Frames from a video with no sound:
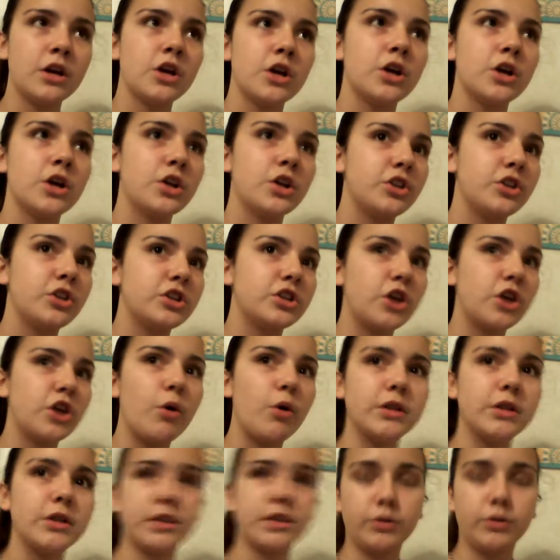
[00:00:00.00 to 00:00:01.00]
there's always
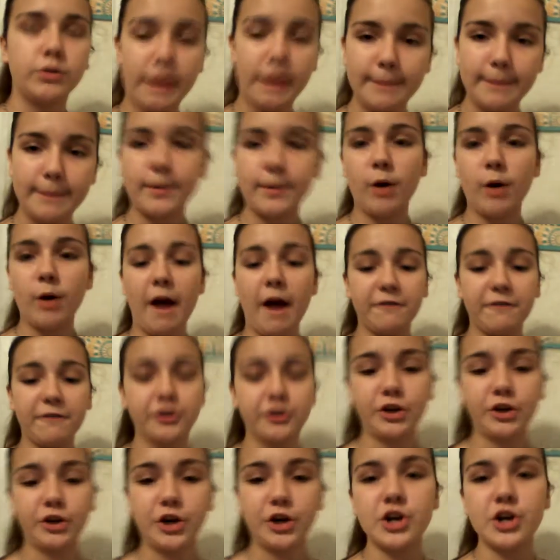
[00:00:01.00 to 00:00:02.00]
a rainbow after a
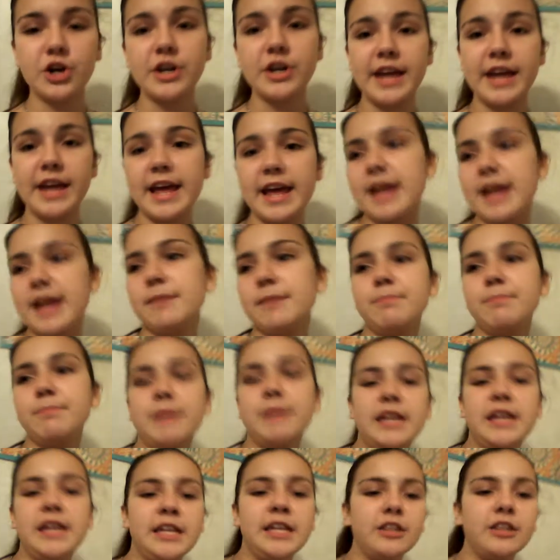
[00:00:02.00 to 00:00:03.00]
hurricane, meaning
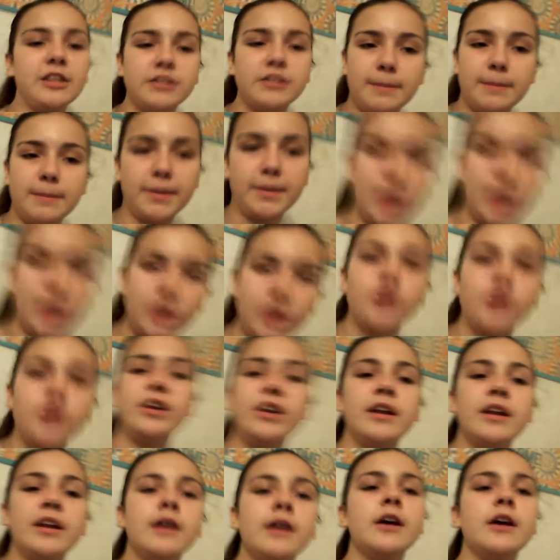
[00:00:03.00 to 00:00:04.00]
there's something good.
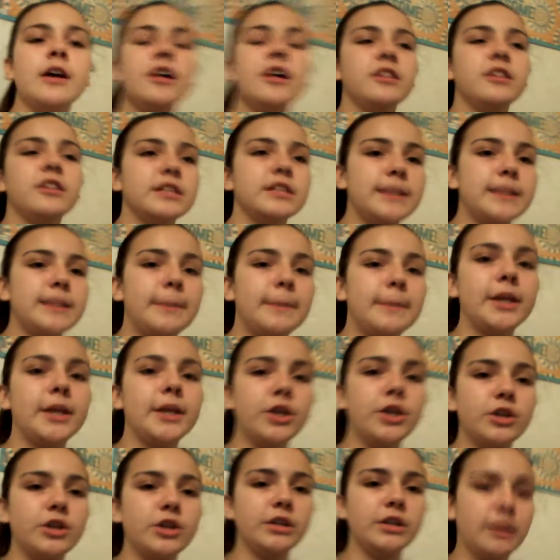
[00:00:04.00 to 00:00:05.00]
Something good
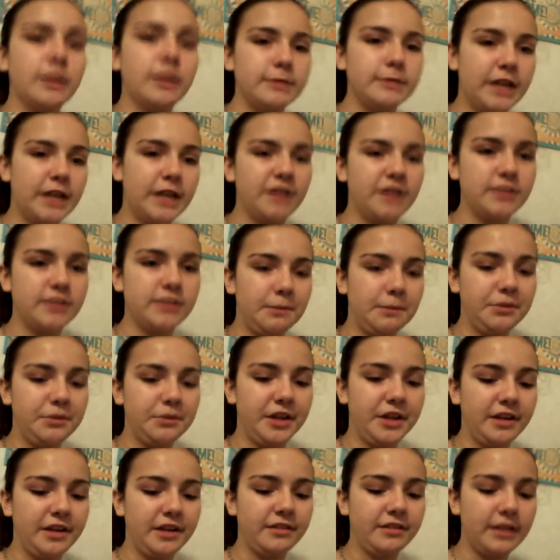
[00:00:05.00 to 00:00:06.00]
comes out of something
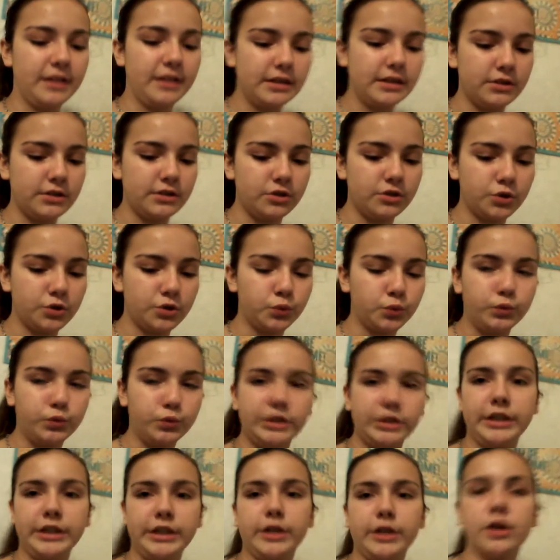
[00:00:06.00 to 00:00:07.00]
that's
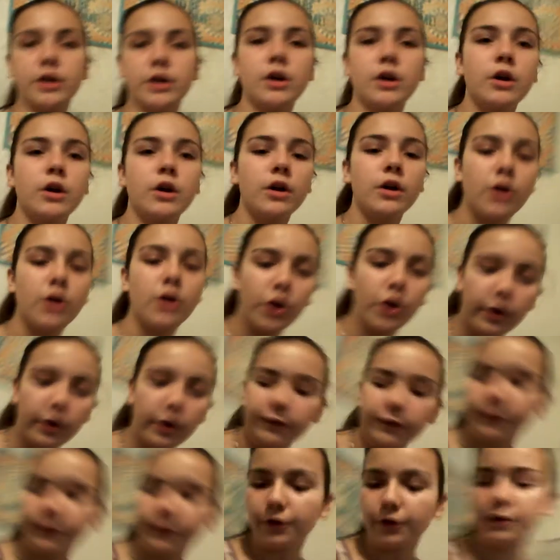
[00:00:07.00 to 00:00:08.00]
really
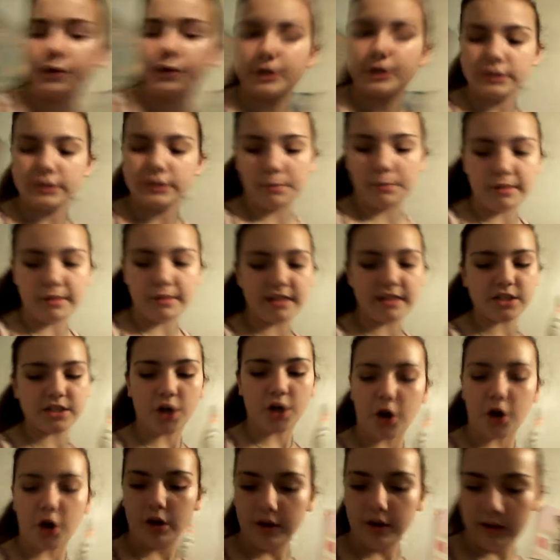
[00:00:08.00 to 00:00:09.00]
hurtful or something that's hard
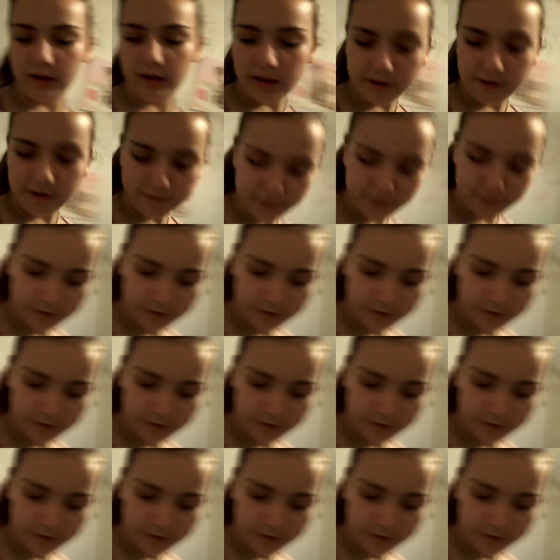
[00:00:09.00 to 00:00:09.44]
in life.